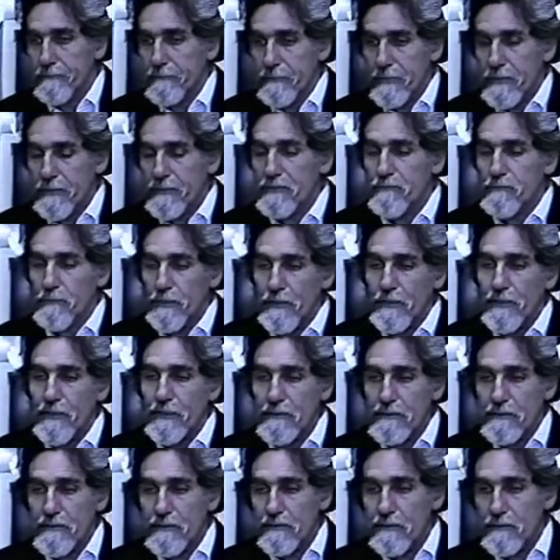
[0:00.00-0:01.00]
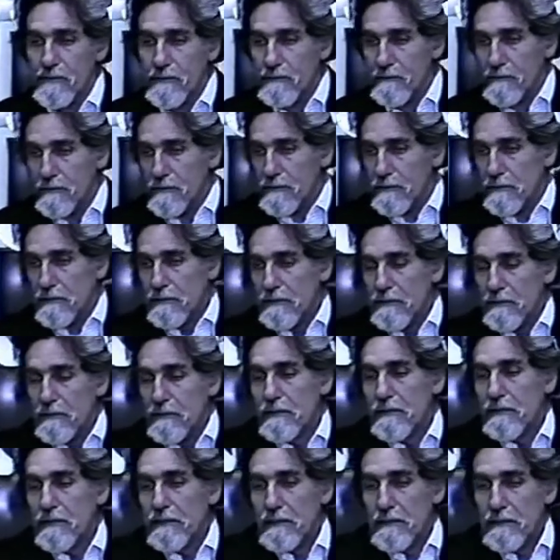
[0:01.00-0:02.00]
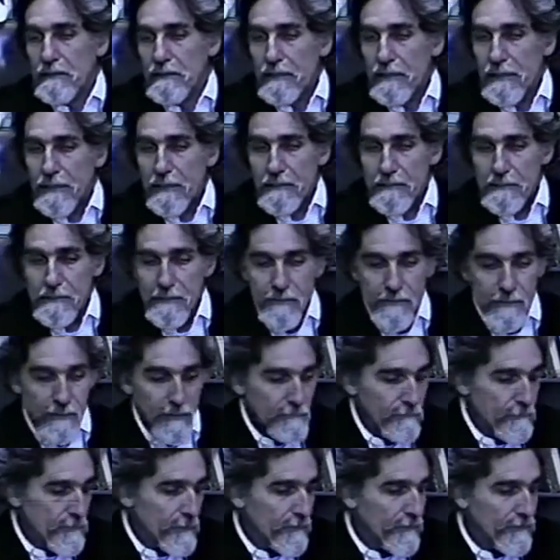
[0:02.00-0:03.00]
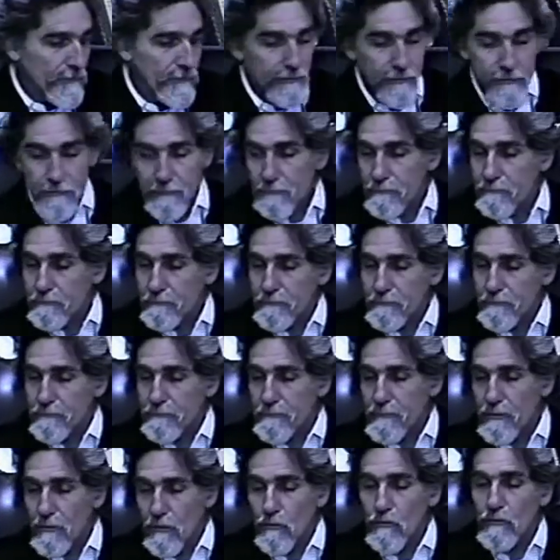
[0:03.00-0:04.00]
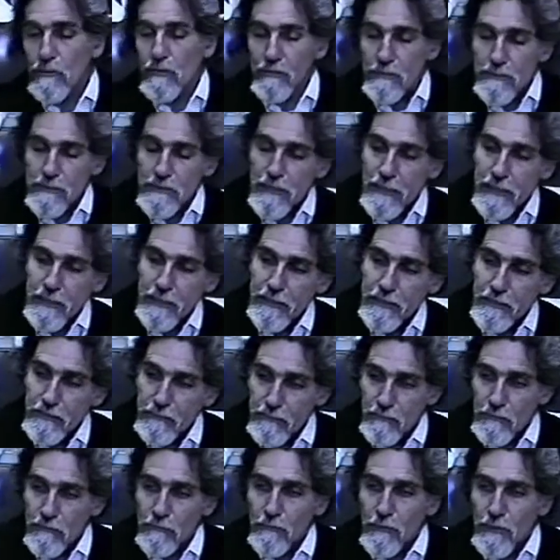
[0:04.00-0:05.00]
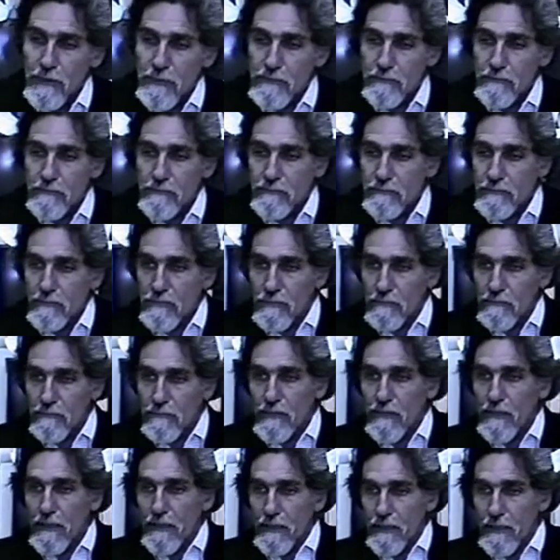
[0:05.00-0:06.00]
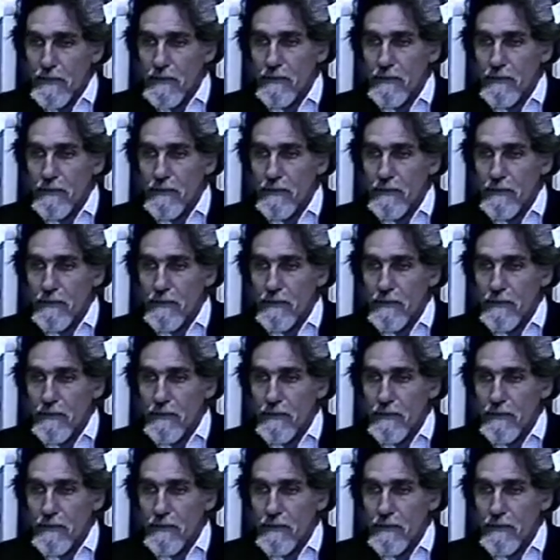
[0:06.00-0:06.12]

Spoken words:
experience and to come to their own understanding and their own ways of looking